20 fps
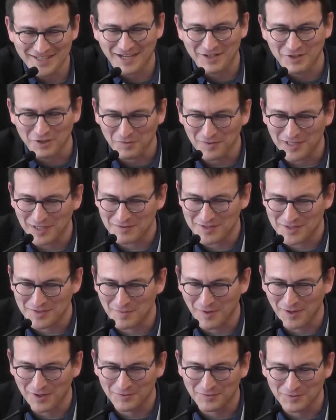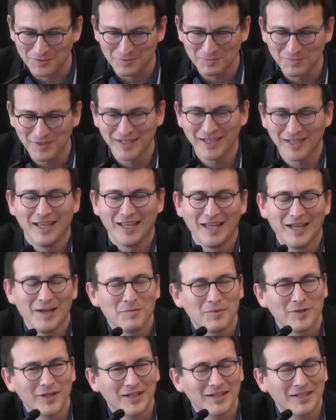I normally have a smaller room,
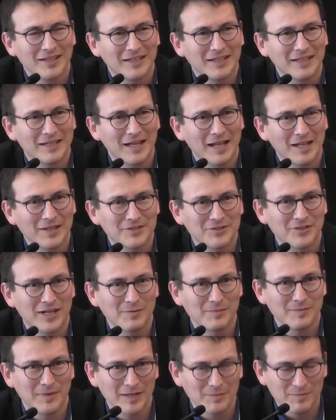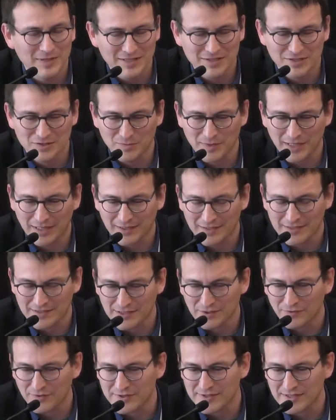but I'll try my best to make it as
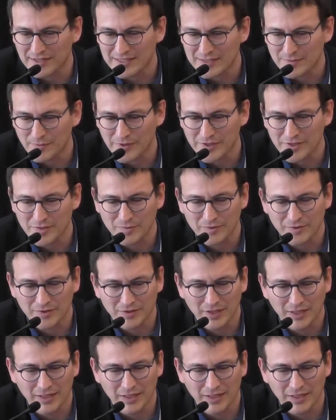interesting as possible.